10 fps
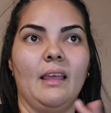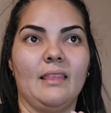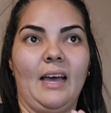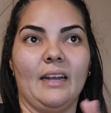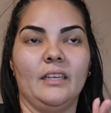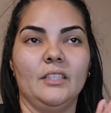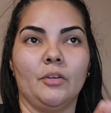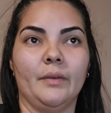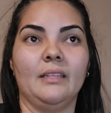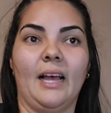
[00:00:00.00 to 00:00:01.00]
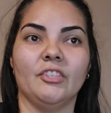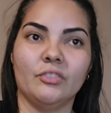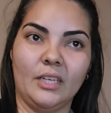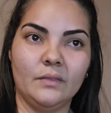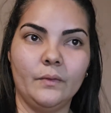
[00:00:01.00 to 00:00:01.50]
that a little bit less
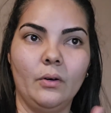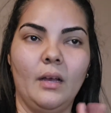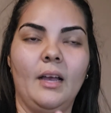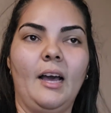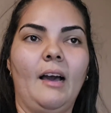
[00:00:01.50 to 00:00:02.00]
stressful.